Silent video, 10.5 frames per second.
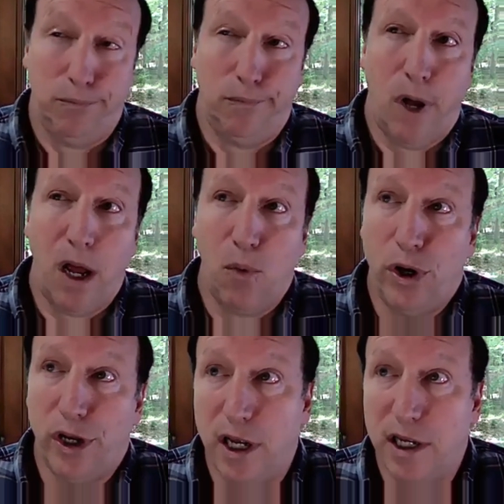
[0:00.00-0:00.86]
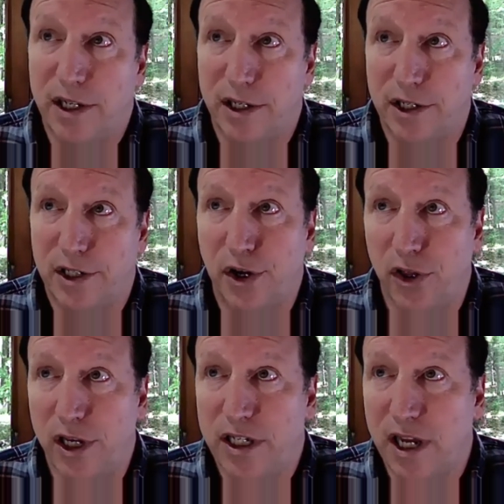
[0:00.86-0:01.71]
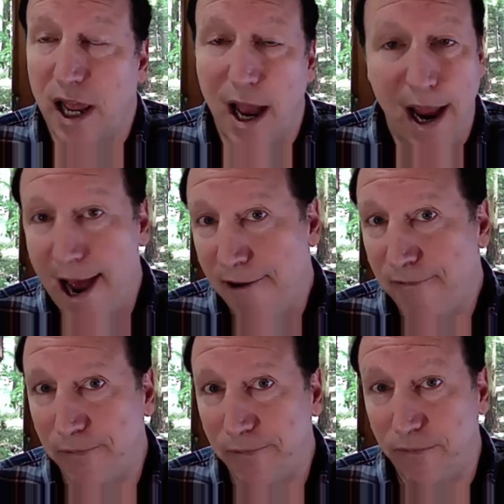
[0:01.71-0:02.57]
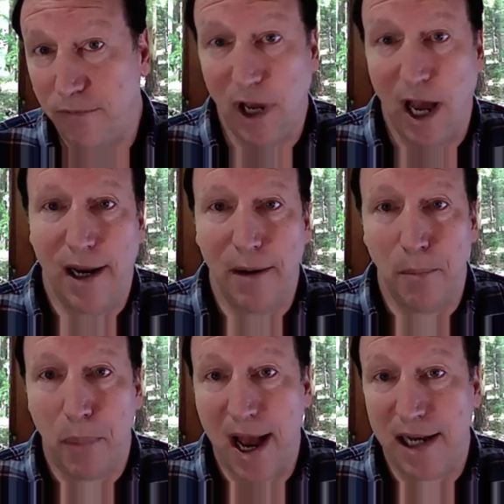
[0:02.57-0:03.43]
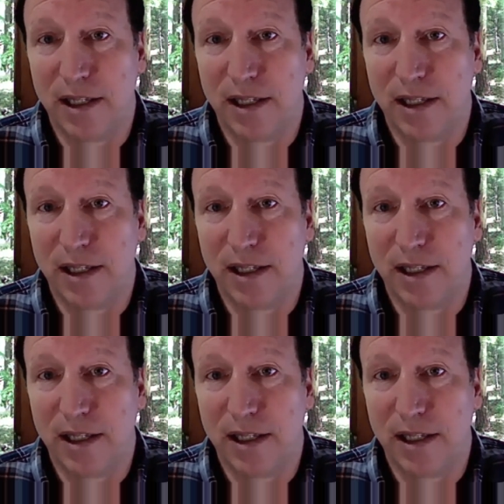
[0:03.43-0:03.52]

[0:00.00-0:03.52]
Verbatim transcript: I wouldn't necessarily say I have gotten past